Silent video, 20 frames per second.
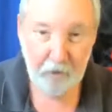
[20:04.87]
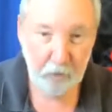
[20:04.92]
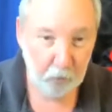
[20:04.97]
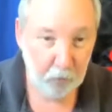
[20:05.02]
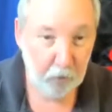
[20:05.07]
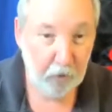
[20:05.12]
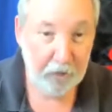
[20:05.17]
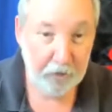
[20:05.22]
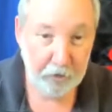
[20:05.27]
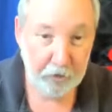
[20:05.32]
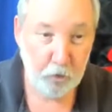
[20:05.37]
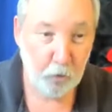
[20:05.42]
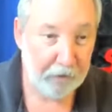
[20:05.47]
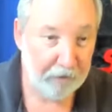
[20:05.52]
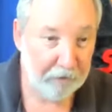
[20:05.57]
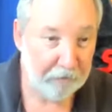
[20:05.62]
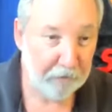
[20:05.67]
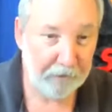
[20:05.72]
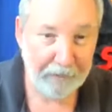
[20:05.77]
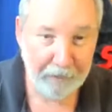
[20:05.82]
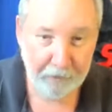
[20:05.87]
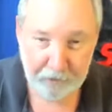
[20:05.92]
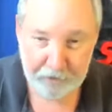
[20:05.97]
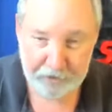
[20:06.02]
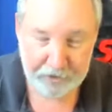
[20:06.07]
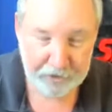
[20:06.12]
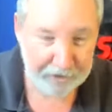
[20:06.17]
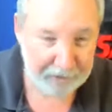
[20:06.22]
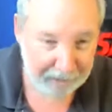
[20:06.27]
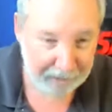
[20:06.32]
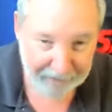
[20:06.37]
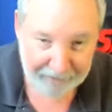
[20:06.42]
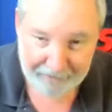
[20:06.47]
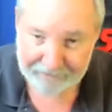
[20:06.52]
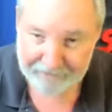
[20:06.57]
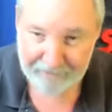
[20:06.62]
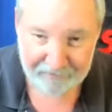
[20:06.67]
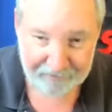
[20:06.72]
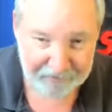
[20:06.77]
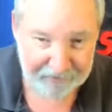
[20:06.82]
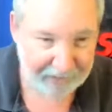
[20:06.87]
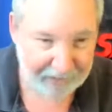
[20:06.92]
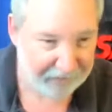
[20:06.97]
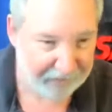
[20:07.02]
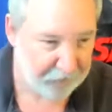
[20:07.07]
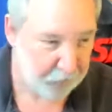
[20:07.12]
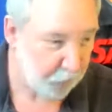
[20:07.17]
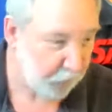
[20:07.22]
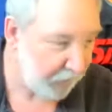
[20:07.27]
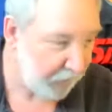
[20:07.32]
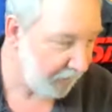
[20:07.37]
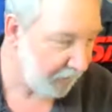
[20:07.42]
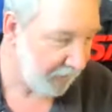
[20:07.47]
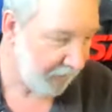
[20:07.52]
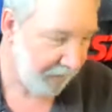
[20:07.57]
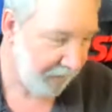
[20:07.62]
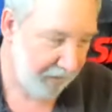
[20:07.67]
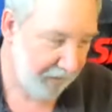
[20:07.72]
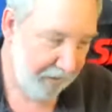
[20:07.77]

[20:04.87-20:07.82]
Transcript: run 24 hours a day, seven days a week,